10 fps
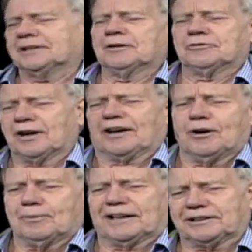before I go
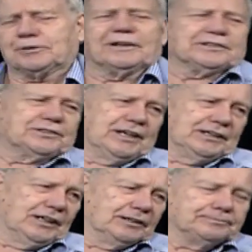home, I'd like to go out to
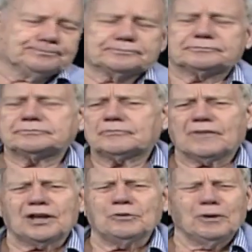Tainan.
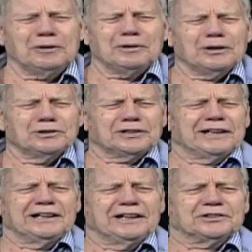Why do you want to go to
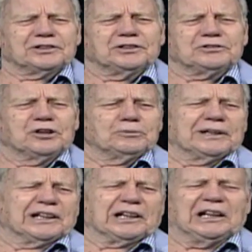Tainan? It's controlled
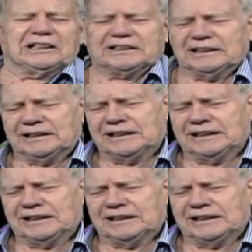by the Kong.